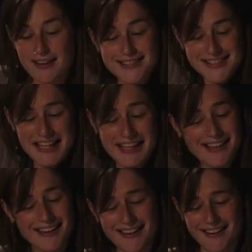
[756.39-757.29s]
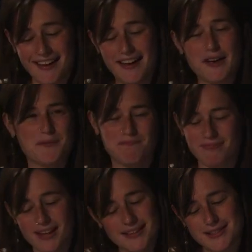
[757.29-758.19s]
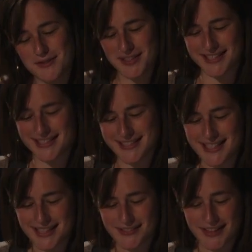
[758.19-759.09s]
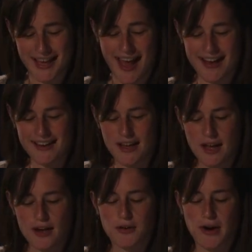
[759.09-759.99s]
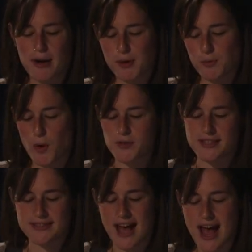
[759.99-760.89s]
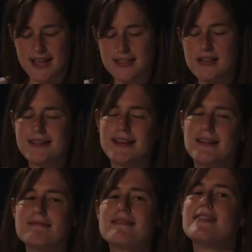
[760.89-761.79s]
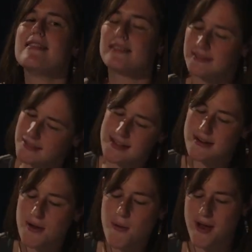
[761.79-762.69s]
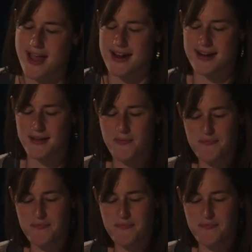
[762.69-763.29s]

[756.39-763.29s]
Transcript: Seed, it's so good to see you again. Grammar rolls his eyes, clearly annoyed.